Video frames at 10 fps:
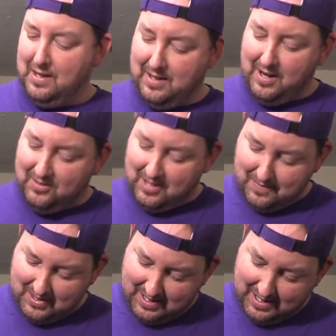in late
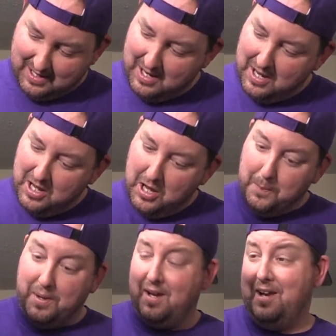17,
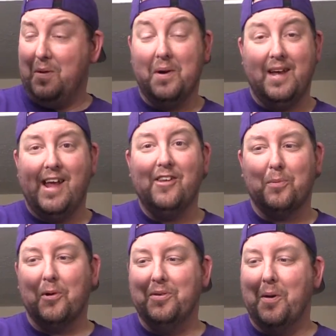but anyway, he's
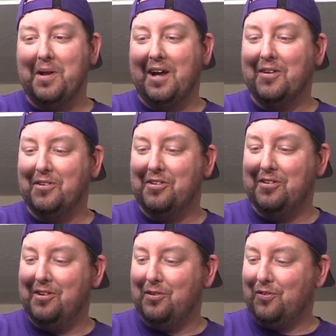worth noting because this
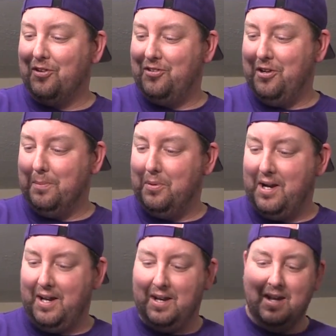is his first year
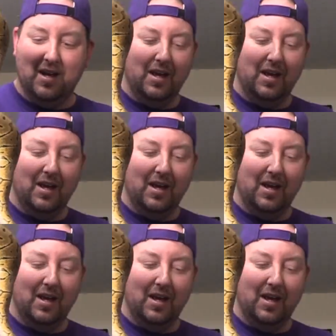breeding,